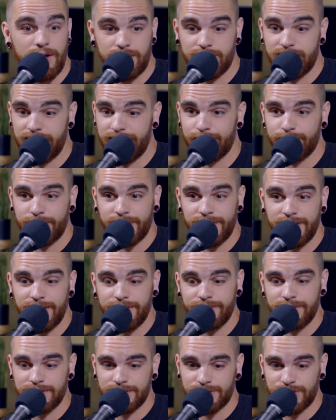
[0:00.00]
Okay, we're going to
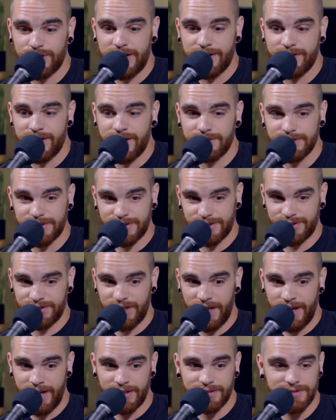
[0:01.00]
give a little shout out.
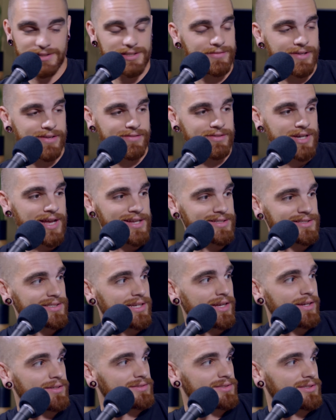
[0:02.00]
Stance. Have you ever had
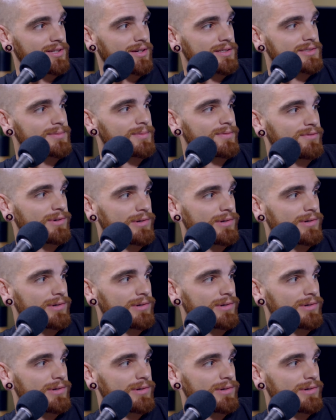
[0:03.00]
Stance socks before?